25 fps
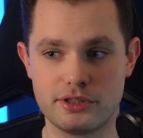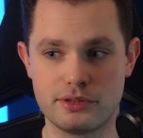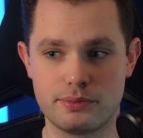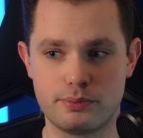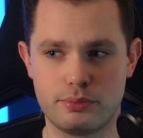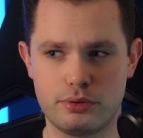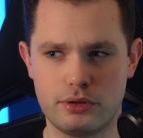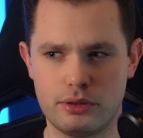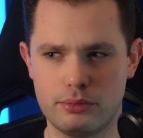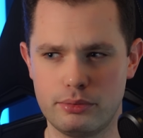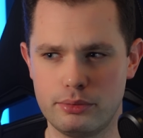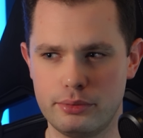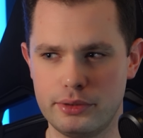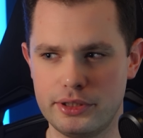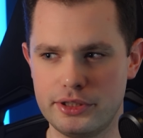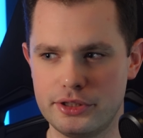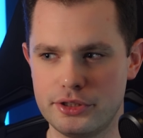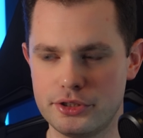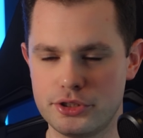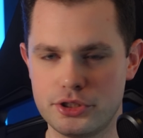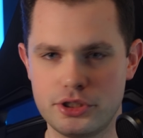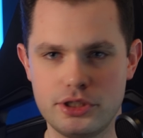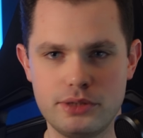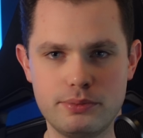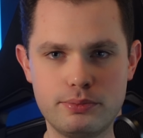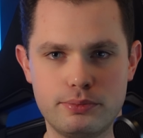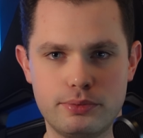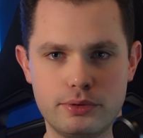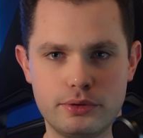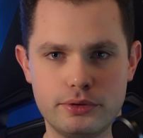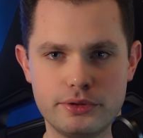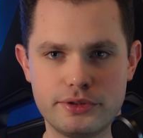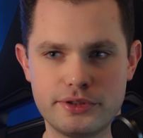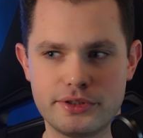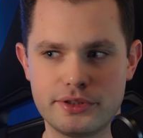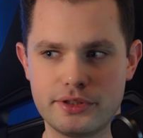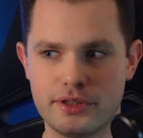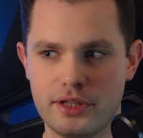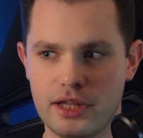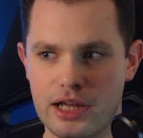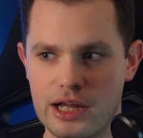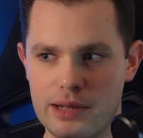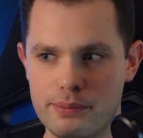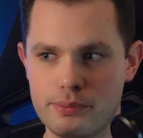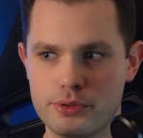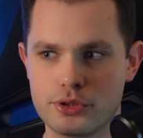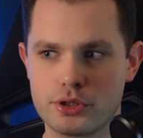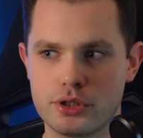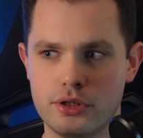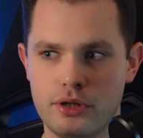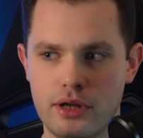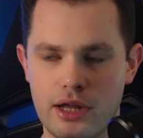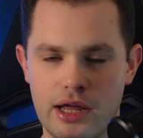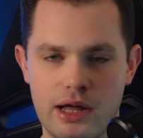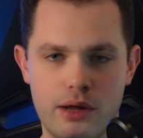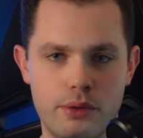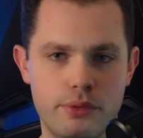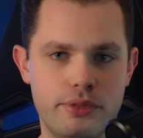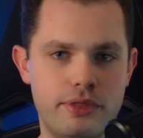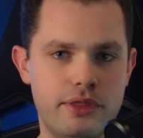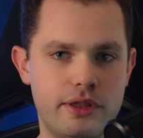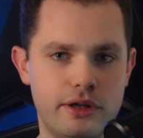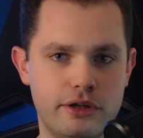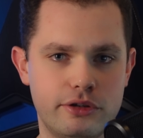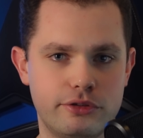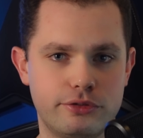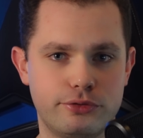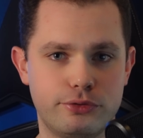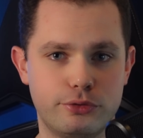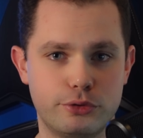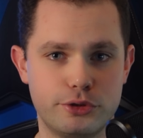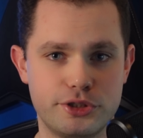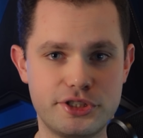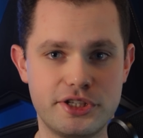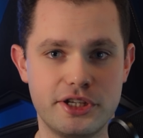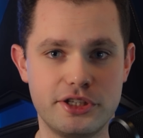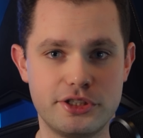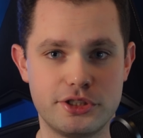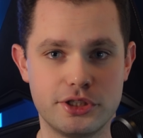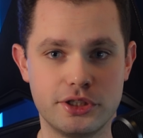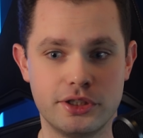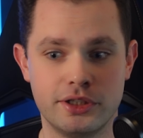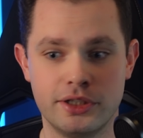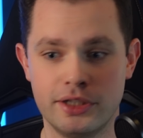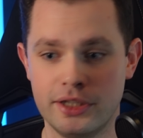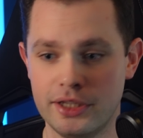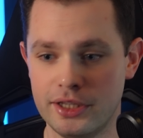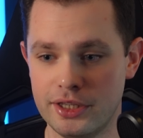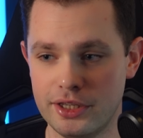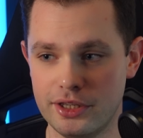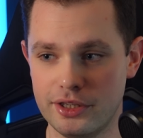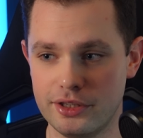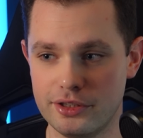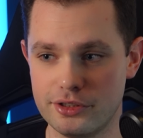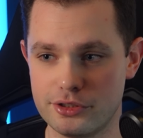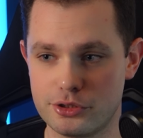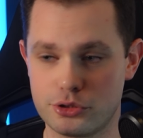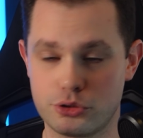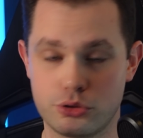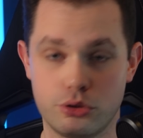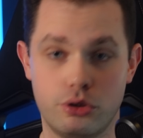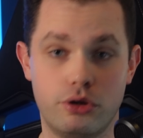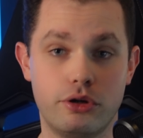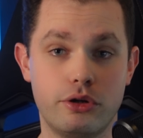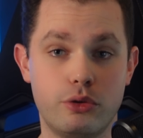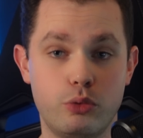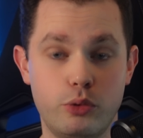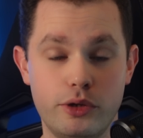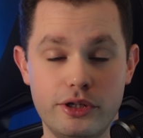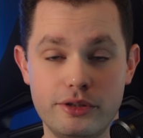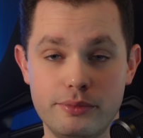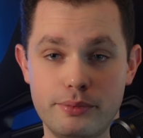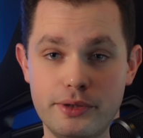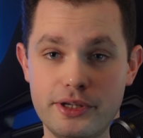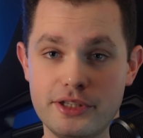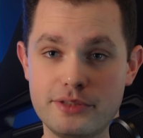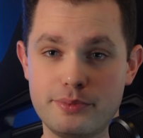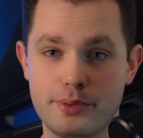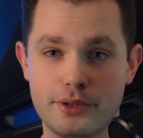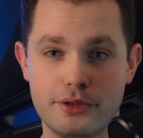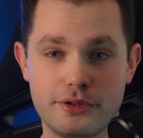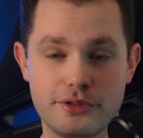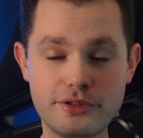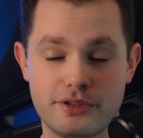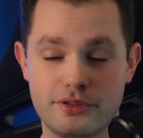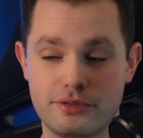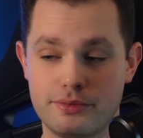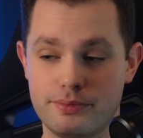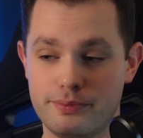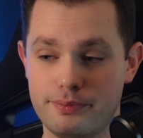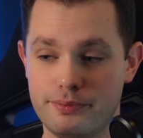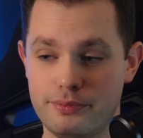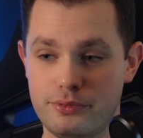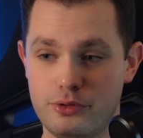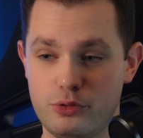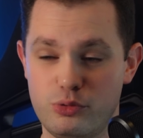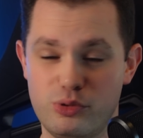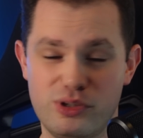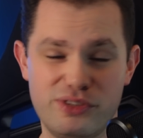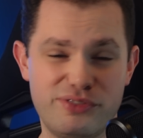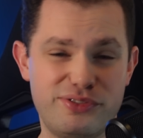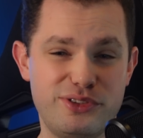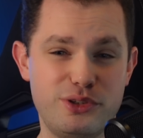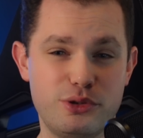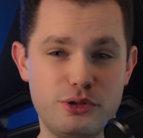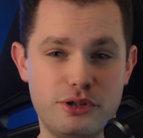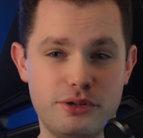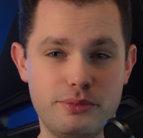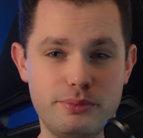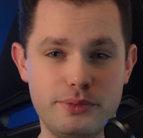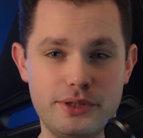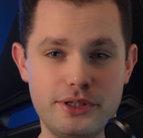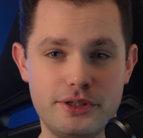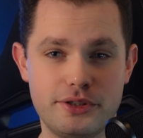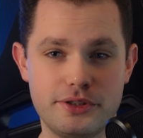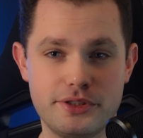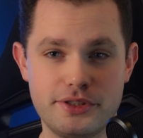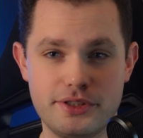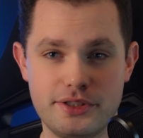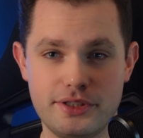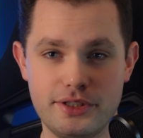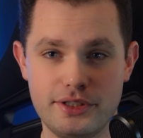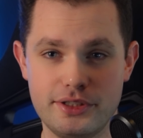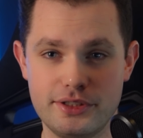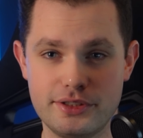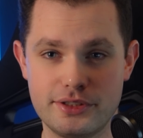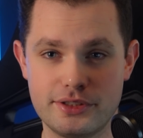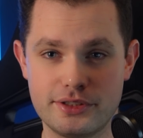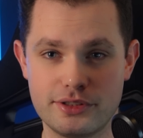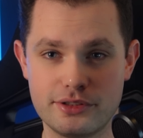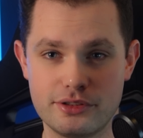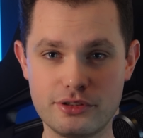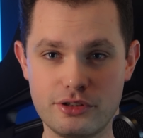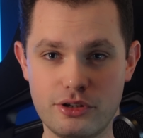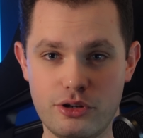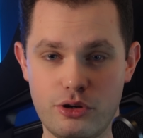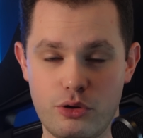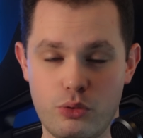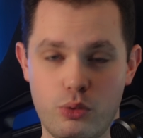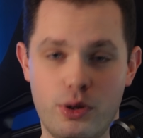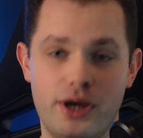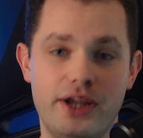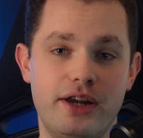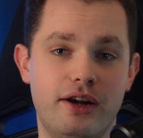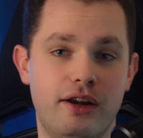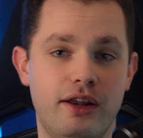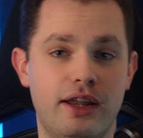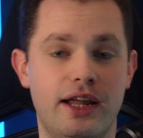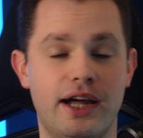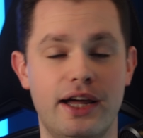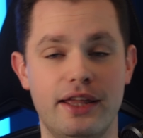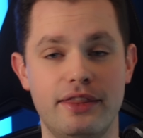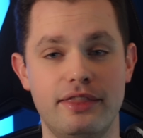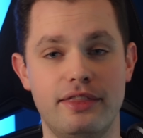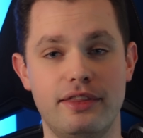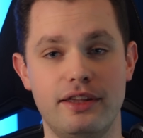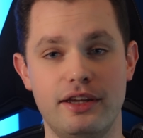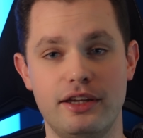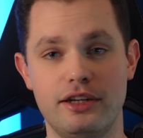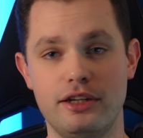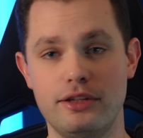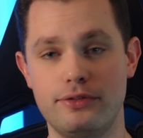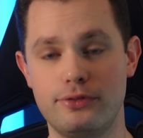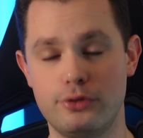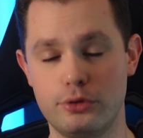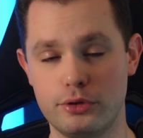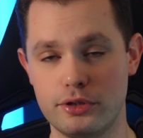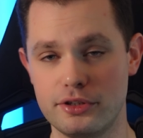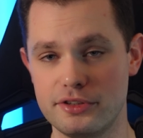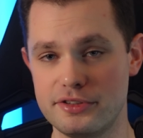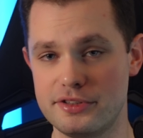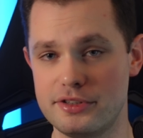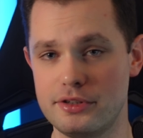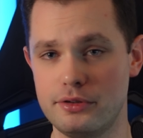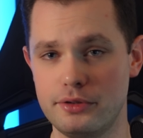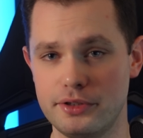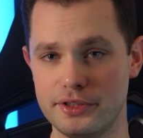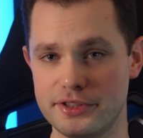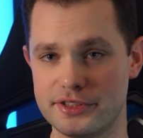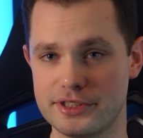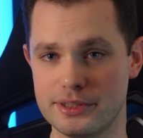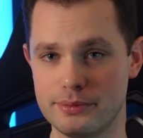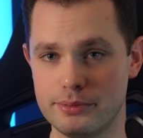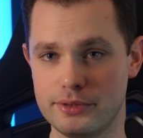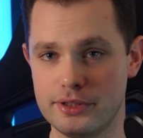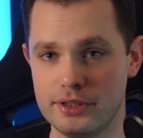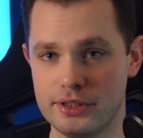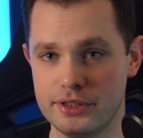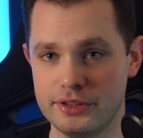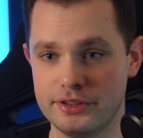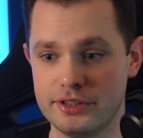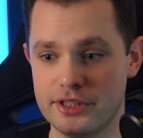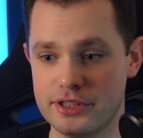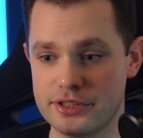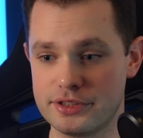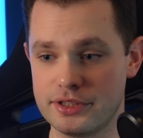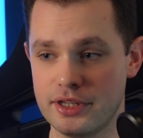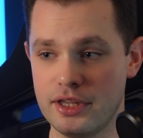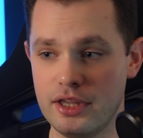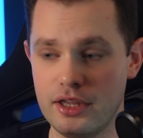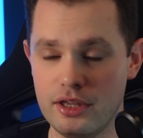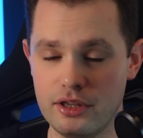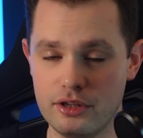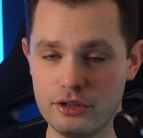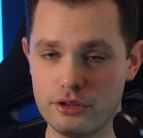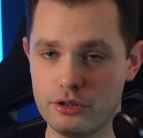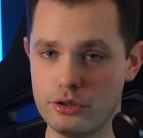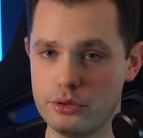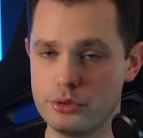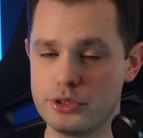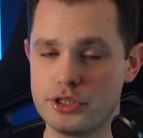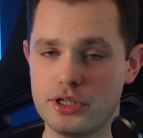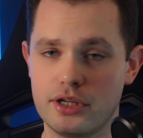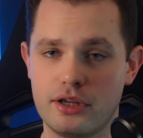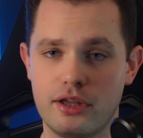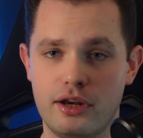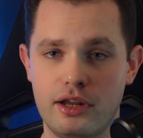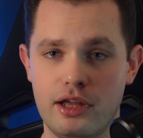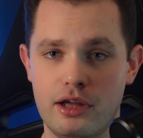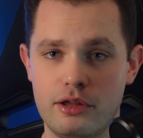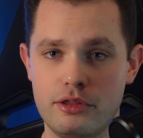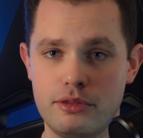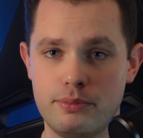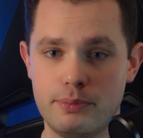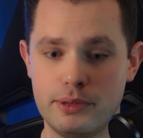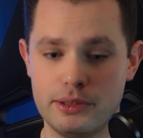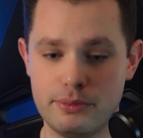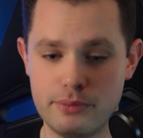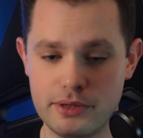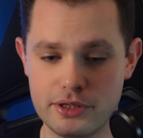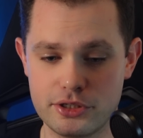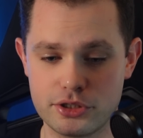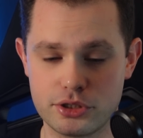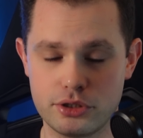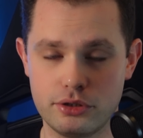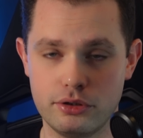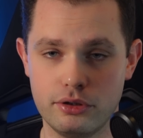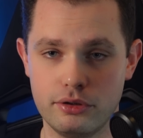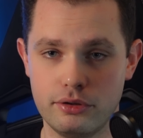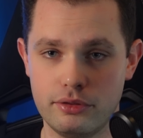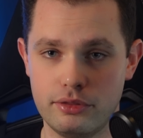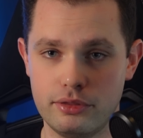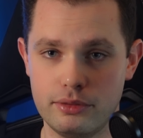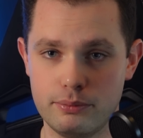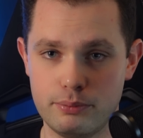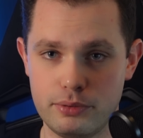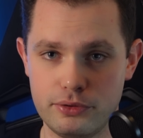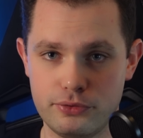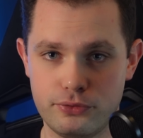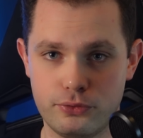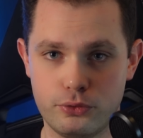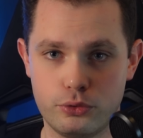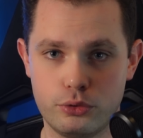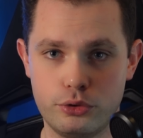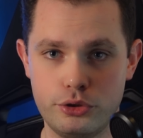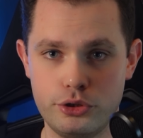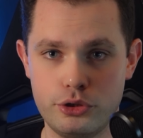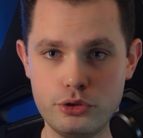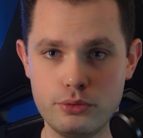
it's probably the cheapest option out there for such a strong wheelbase, because 12 Newton meters is quite a lot. And if you're considering something like this, go check it out, but make sure before